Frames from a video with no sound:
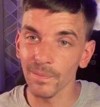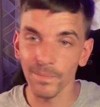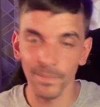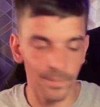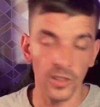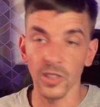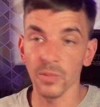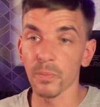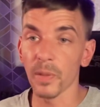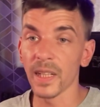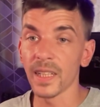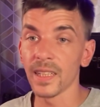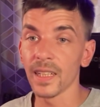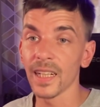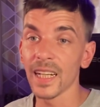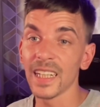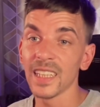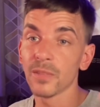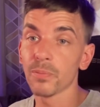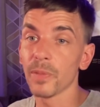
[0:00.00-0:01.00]
So it's
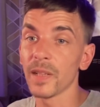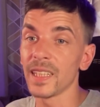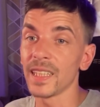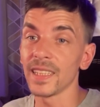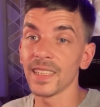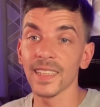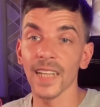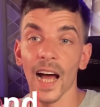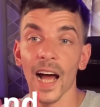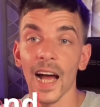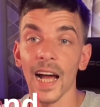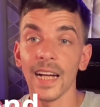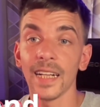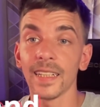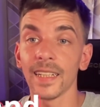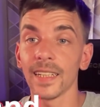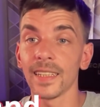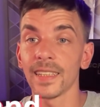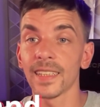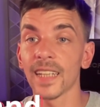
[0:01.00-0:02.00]
been
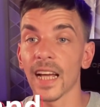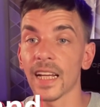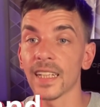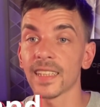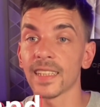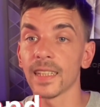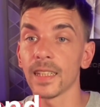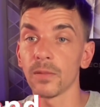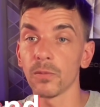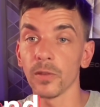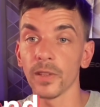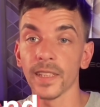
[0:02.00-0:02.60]
designed and tested